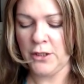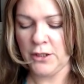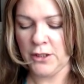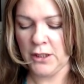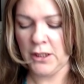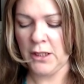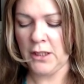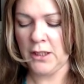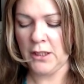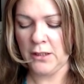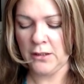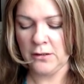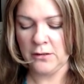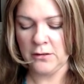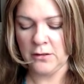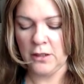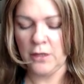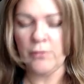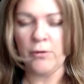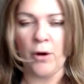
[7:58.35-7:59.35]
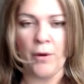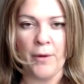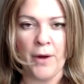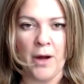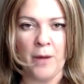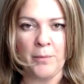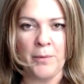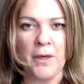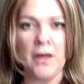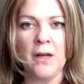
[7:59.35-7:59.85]
She is a
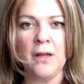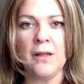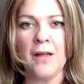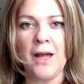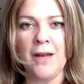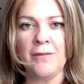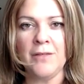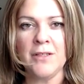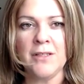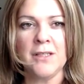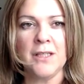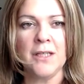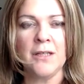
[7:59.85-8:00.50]
grown up. A lot